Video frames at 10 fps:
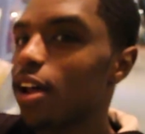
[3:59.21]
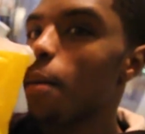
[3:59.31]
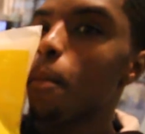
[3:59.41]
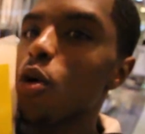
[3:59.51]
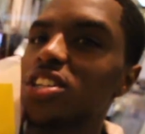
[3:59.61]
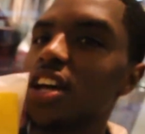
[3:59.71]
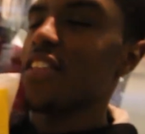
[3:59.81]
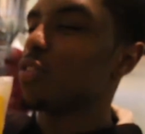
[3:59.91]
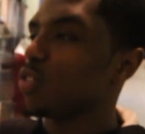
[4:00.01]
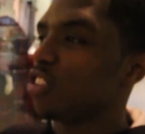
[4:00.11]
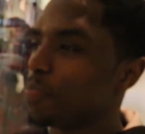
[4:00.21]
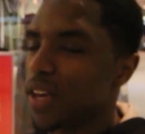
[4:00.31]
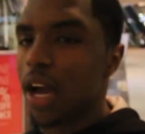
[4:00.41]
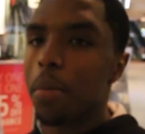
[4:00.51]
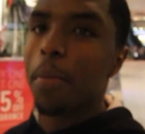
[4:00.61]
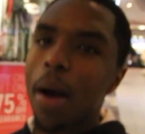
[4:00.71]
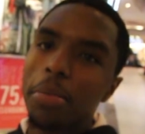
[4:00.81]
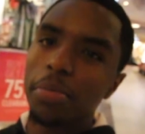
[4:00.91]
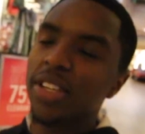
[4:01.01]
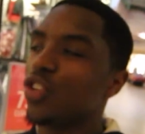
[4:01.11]
up more stuff as we speak. I'm gonna
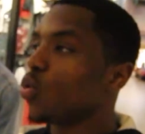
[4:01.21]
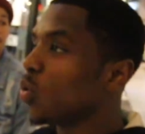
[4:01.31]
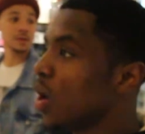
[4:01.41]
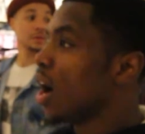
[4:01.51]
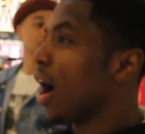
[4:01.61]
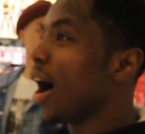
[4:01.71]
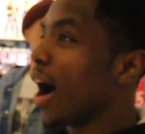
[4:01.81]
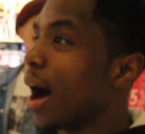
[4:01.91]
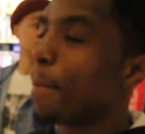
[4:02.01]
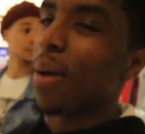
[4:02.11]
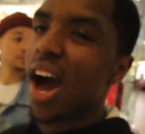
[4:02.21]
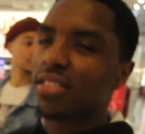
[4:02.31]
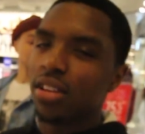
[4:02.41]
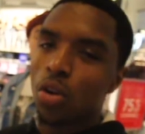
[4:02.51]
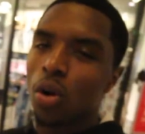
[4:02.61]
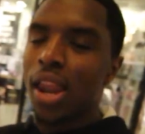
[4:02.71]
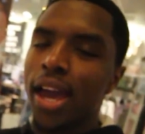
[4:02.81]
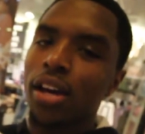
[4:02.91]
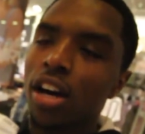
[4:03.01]
probably do uh, unboxing or like